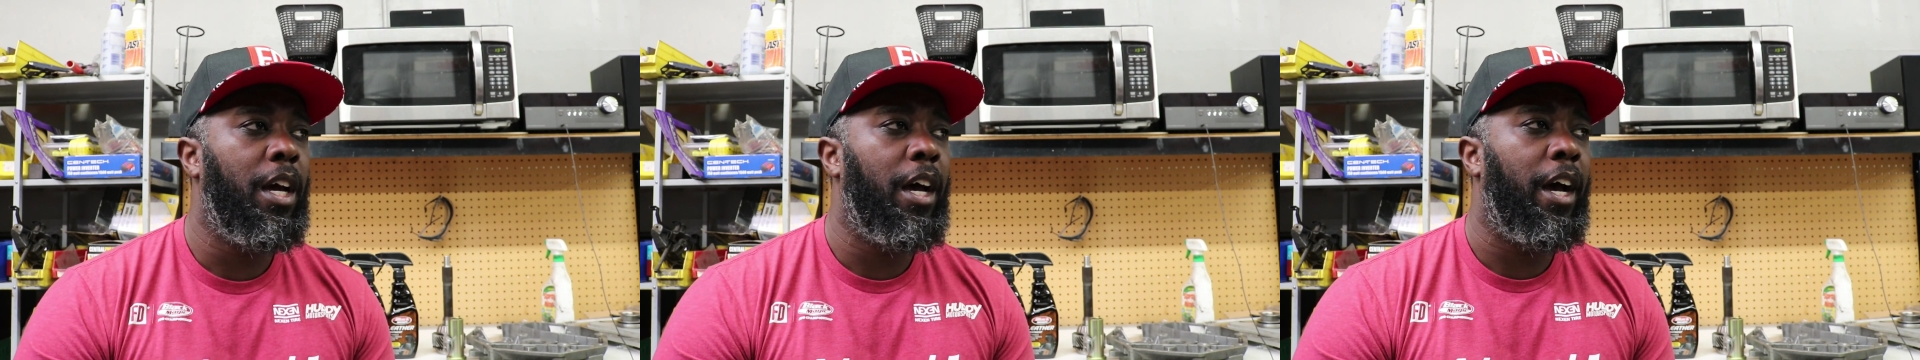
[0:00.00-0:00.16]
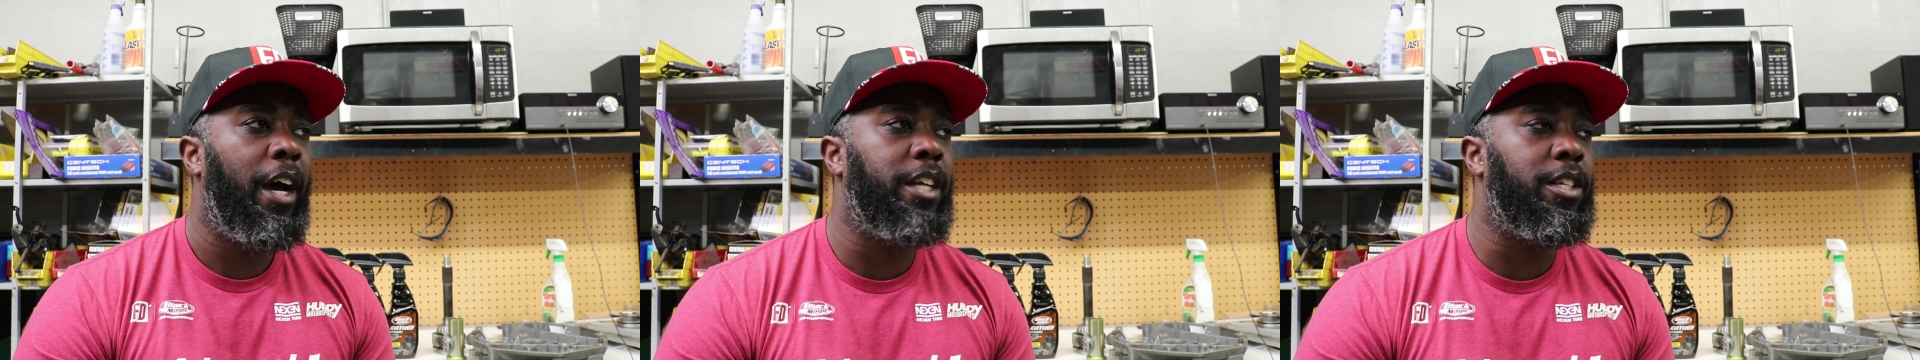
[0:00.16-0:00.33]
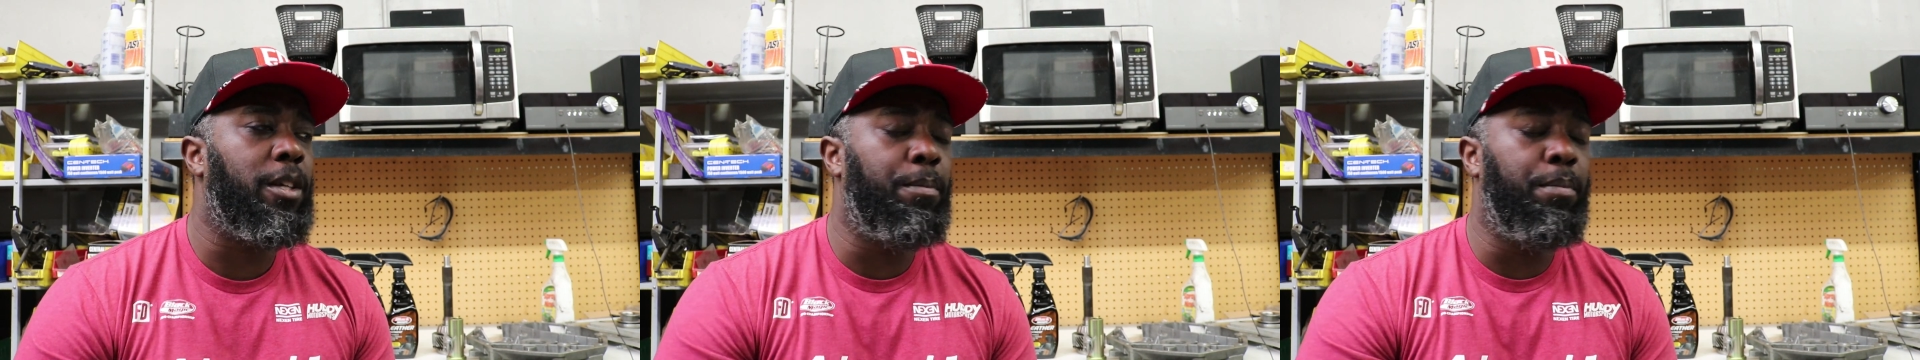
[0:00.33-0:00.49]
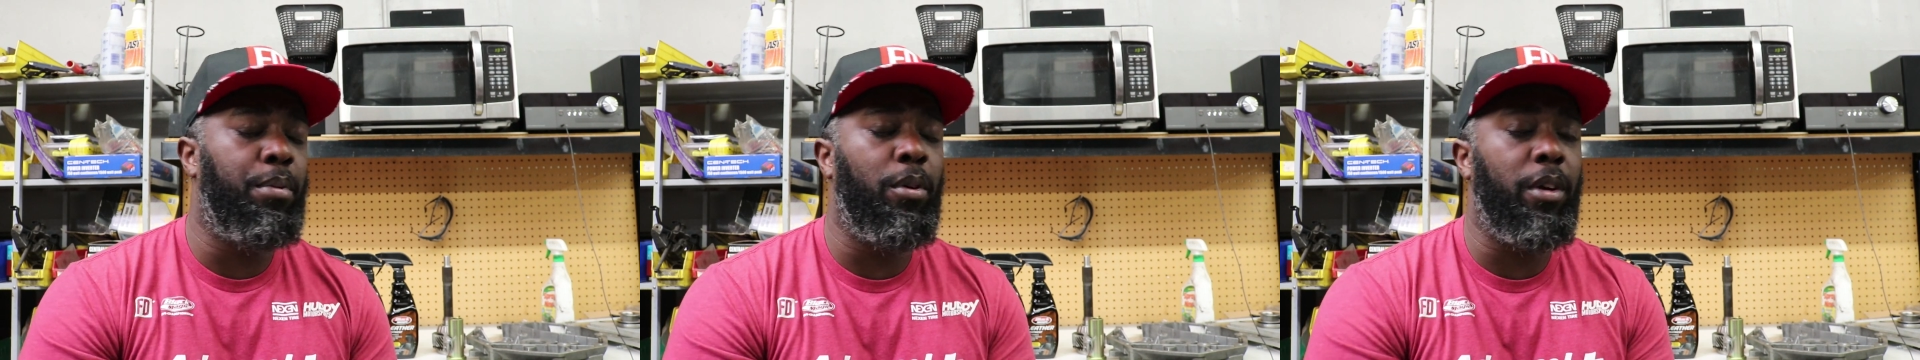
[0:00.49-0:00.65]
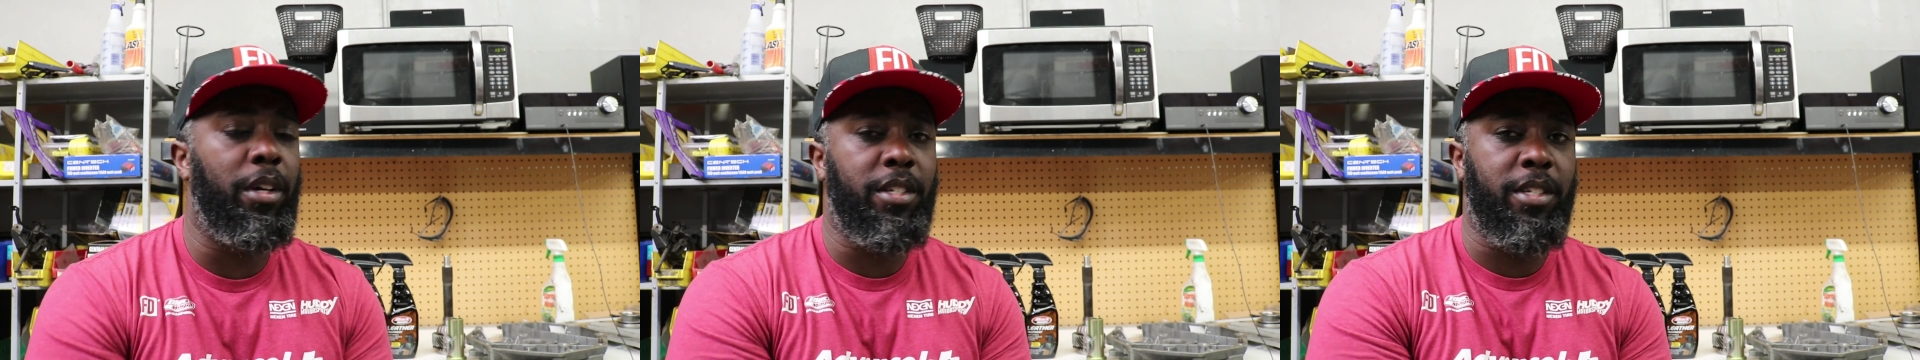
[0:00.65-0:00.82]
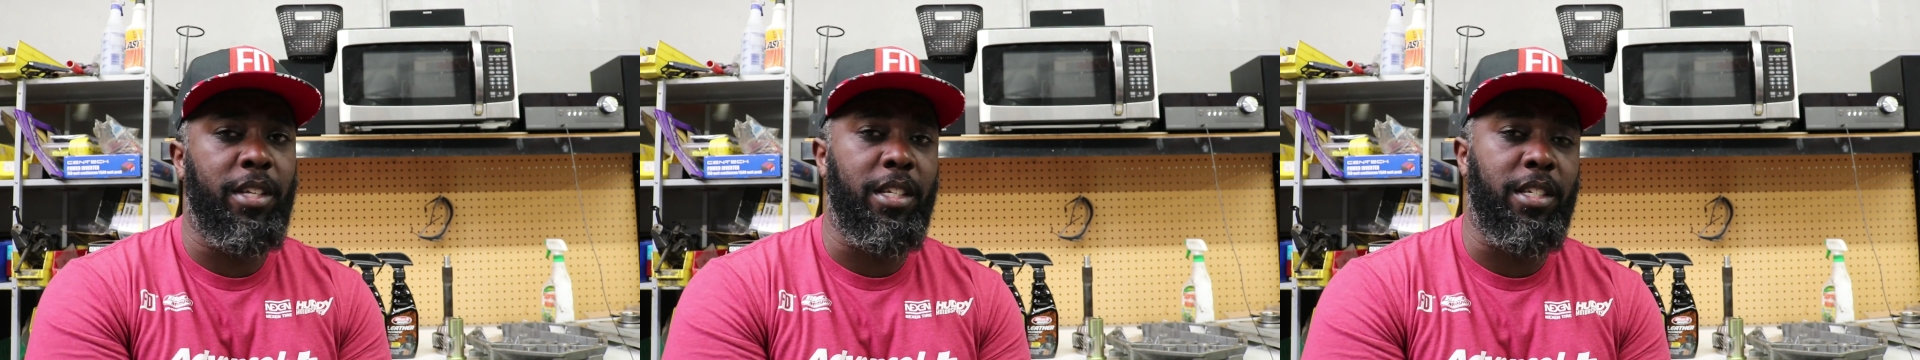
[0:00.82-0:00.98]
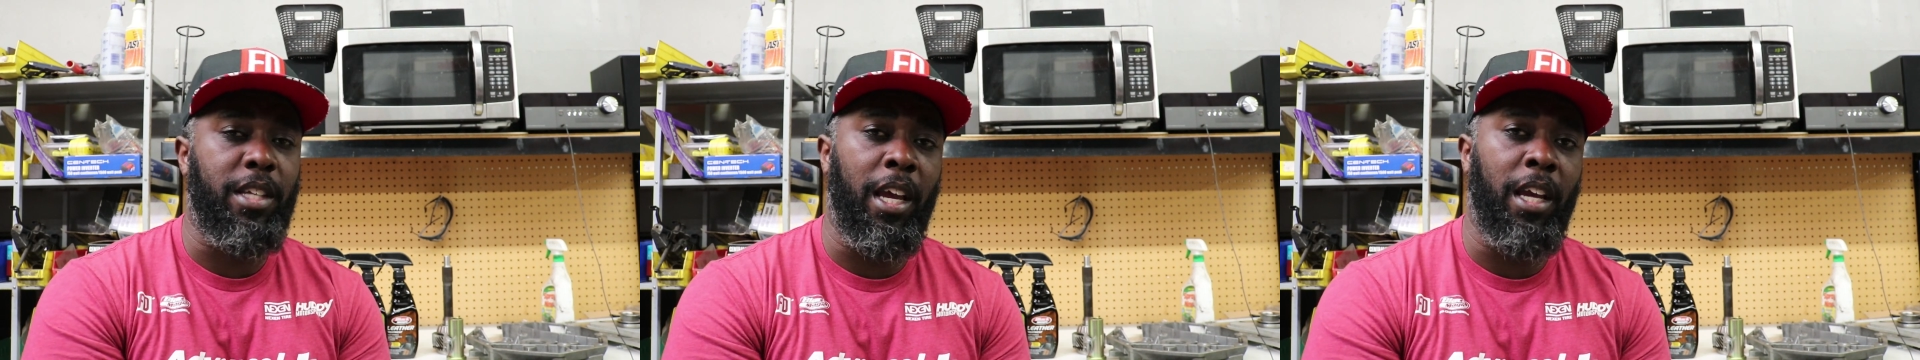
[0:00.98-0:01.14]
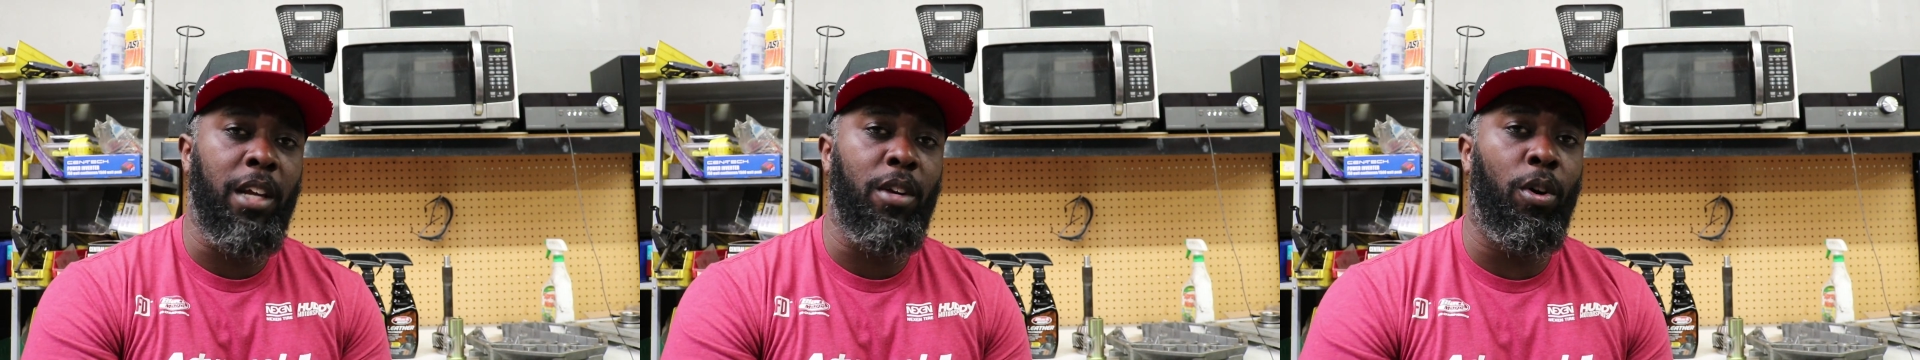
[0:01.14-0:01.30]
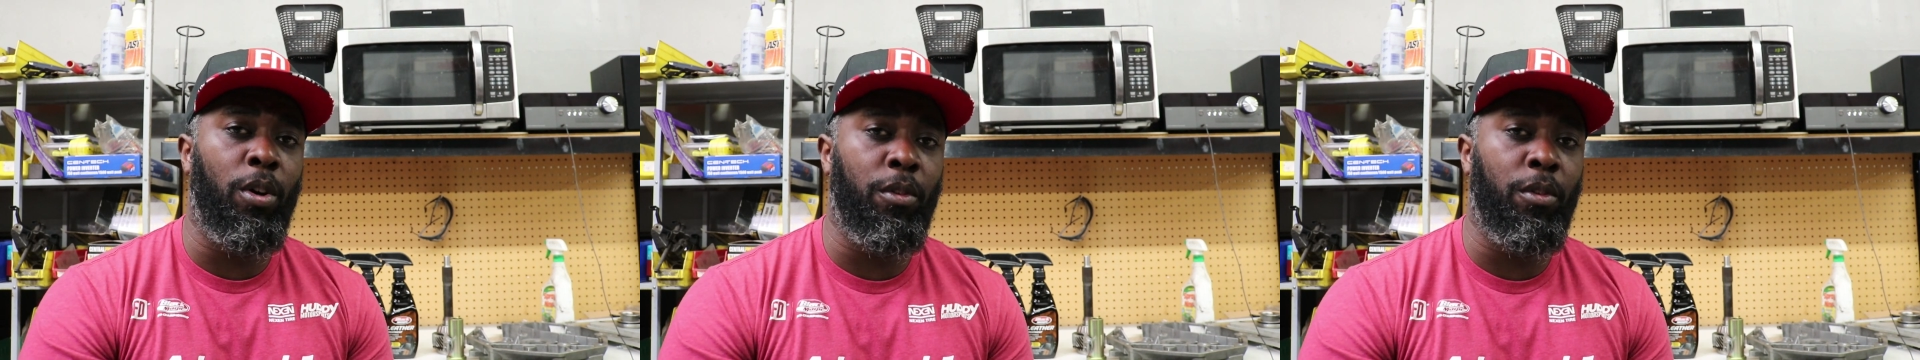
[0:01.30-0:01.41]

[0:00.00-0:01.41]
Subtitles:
has a 0.68